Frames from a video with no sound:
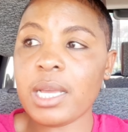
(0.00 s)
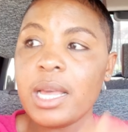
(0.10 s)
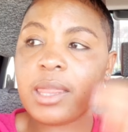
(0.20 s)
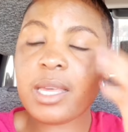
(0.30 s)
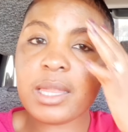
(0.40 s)
And
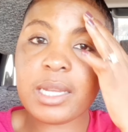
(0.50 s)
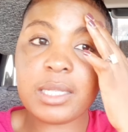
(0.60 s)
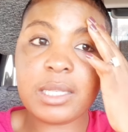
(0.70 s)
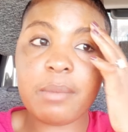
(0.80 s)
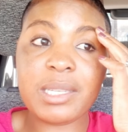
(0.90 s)
I think that
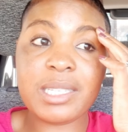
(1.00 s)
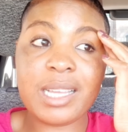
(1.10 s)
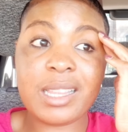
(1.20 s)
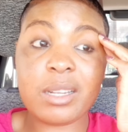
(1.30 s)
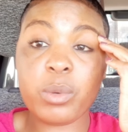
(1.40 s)
is the
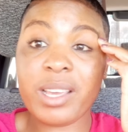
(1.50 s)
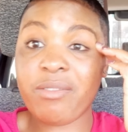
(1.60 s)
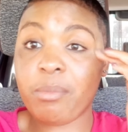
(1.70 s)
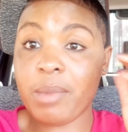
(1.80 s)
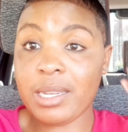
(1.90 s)
mistake that we
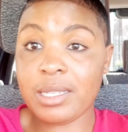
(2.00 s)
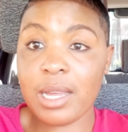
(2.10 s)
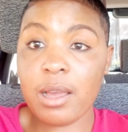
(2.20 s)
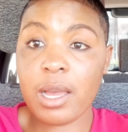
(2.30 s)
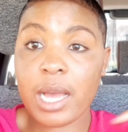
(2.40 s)
have made
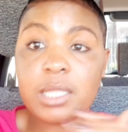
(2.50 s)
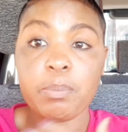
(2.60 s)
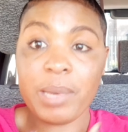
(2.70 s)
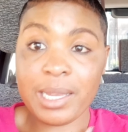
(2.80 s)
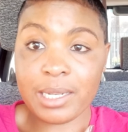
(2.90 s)
as
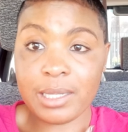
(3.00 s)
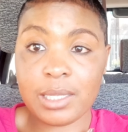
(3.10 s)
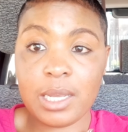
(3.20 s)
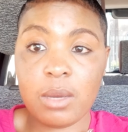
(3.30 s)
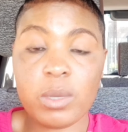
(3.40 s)
parents.